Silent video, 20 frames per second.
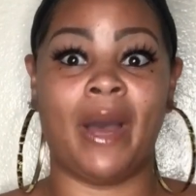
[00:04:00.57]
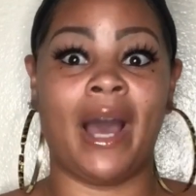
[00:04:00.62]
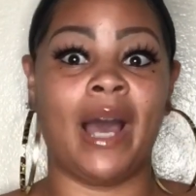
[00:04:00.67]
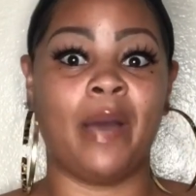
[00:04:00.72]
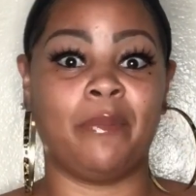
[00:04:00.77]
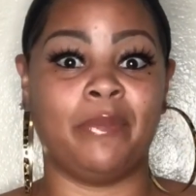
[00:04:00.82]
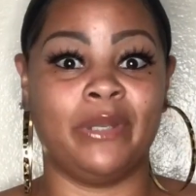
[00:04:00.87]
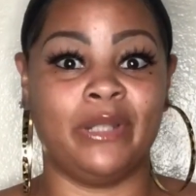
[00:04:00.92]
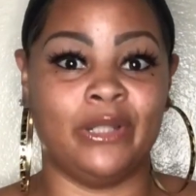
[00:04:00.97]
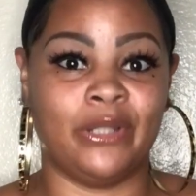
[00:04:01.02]

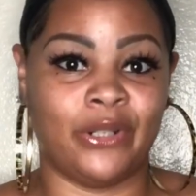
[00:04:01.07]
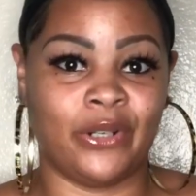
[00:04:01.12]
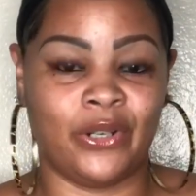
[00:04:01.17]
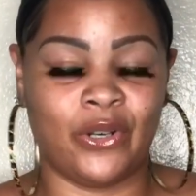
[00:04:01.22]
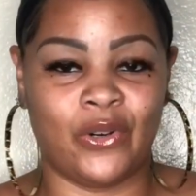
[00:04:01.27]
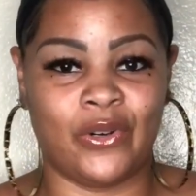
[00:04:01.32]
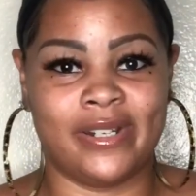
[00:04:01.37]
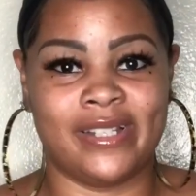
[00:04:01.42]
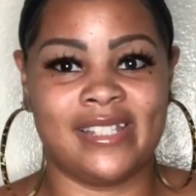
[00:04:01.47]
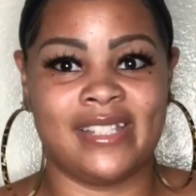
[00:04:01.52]

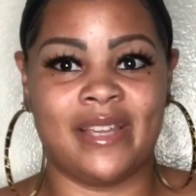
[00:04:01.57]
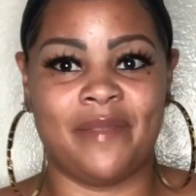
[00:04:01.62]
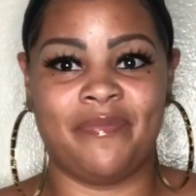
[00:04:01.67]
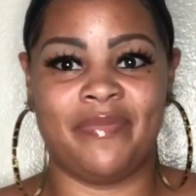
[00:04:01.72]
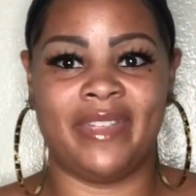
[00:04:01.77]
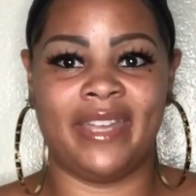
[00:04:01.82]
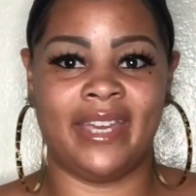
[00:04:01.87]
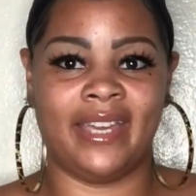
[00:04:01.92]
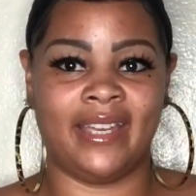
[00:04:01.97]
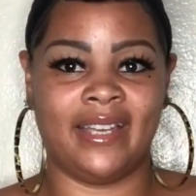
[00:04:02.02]
popular or
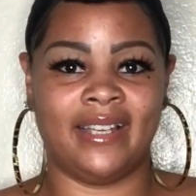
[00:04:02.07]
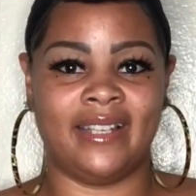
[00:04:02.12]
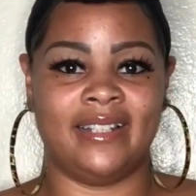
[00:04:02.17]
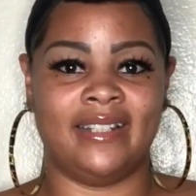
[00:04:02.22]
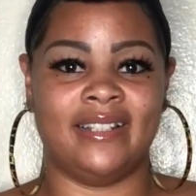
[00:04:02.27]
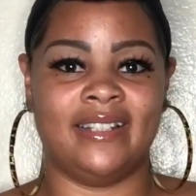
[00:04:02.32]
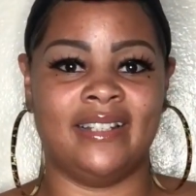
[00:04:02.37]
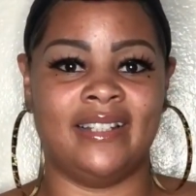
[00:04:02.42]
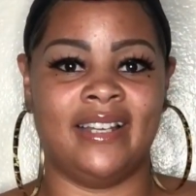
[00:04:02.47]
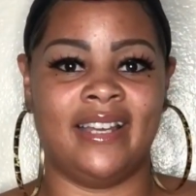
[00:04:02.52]
something
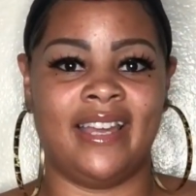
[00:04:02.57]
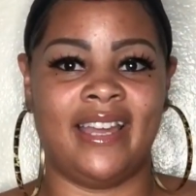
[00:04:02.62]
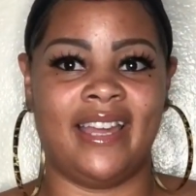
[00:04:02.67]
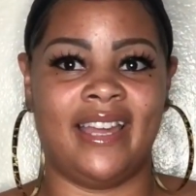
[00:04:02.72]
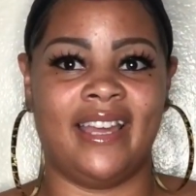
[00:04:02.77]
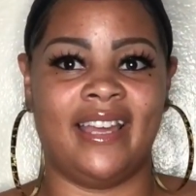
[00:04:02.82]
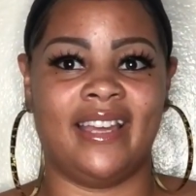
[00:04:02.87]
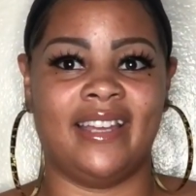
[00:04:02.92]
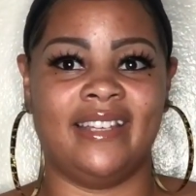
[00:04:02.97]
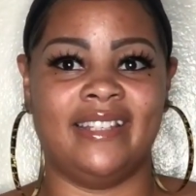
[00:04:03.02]

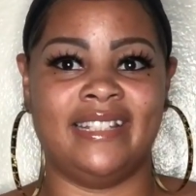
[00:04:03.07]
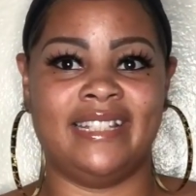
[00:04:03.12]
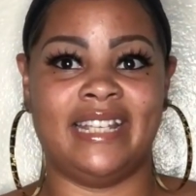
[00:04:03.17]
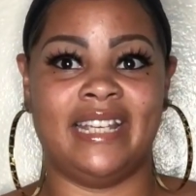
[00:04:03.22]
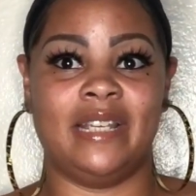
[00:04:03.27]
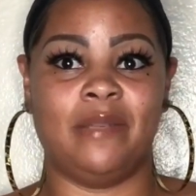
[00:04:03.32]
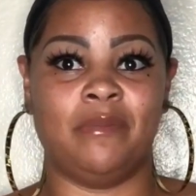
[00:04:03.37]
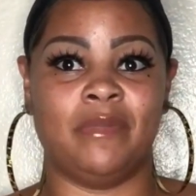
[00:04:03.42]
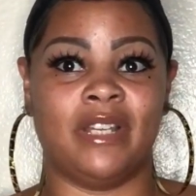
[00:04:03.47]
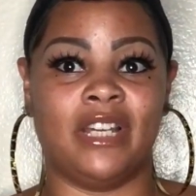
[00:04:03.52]

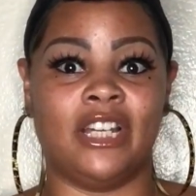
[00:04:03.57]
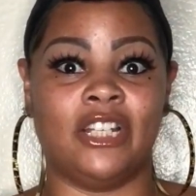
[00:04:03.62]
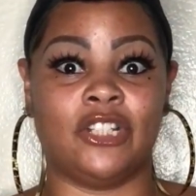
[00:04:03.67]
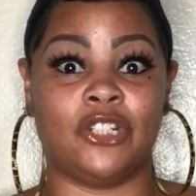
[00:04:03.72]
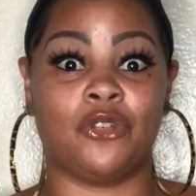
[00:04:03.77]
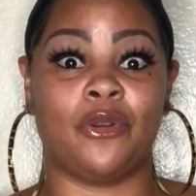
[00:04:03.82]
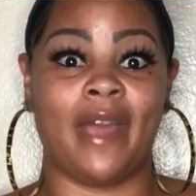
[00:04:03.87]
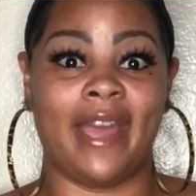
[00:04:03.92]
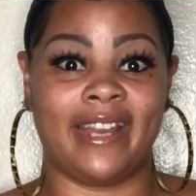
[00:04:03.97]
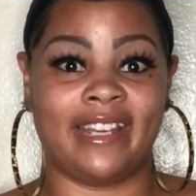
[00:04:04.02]
deemed
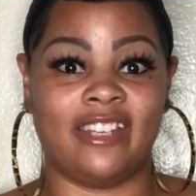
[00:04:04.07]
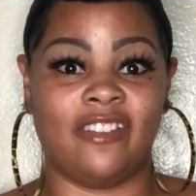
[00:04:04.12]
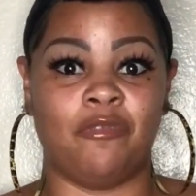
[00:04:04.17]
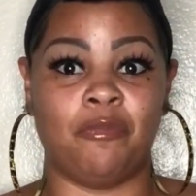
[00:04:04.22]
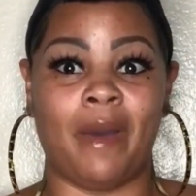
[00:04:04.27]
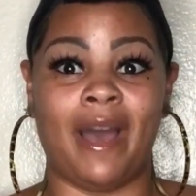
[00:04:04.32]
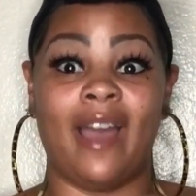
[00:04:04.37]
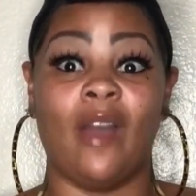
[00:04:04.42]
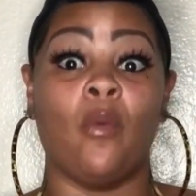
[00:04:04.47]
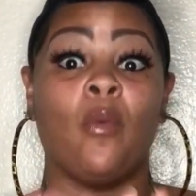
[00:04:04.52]
attractive
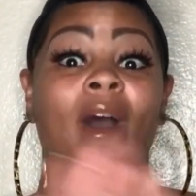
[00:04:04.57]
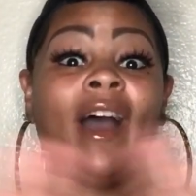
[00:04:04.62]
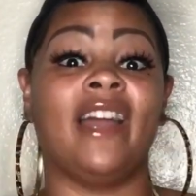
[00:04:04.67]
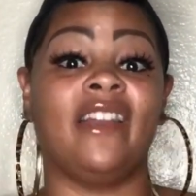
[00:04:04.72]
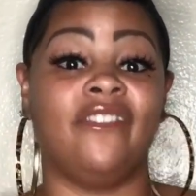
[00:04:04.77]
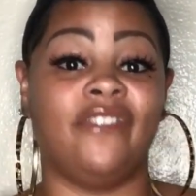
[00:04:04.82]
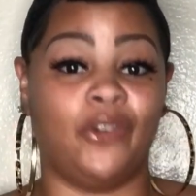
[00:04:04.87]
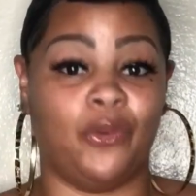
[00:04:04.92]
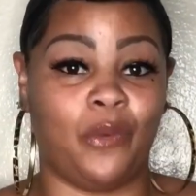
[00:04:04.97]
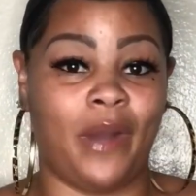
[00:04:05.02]
by a
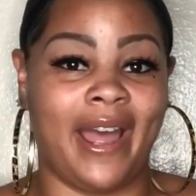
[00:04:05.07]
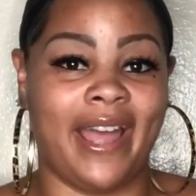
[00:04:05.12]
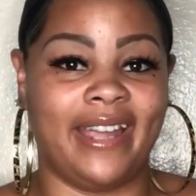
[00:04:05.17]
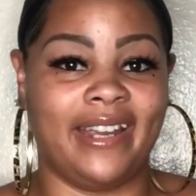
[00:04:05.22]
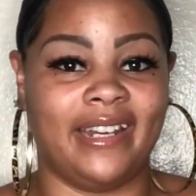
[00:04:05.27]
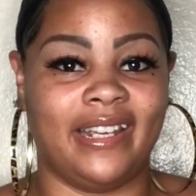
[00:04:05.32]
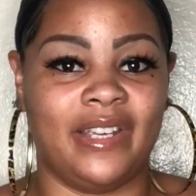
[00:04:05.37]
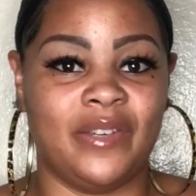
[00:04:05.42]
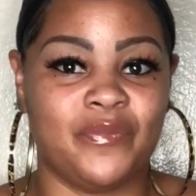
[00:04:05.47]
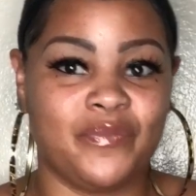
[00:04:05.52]
wide
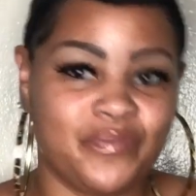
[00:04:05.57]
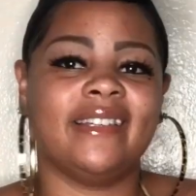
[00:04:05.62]
variety.